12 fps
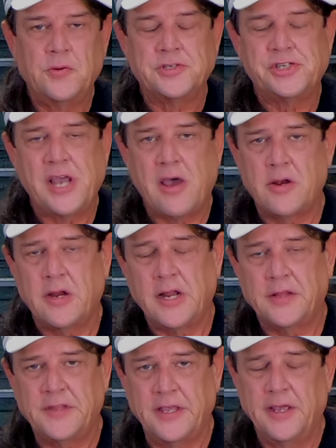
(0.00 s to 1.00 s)
a shout out
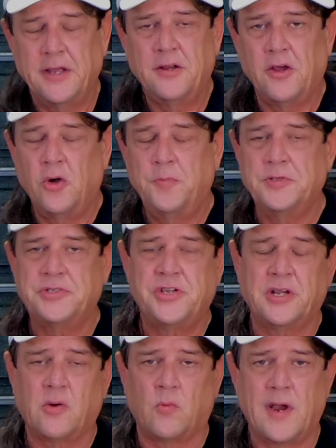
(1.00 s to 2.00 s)
at the end. I hope you
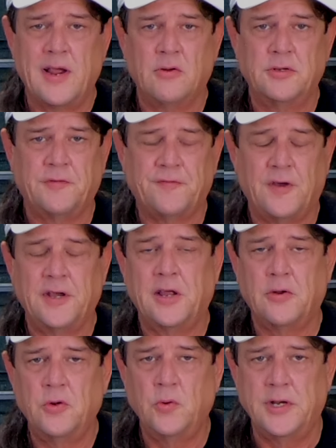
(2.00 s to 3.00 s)
stick around to find
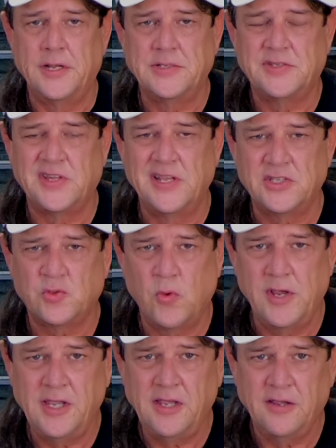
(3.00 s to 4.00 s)
out who it is this
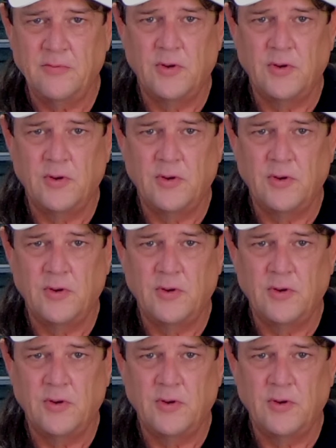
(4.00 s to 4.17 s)
week.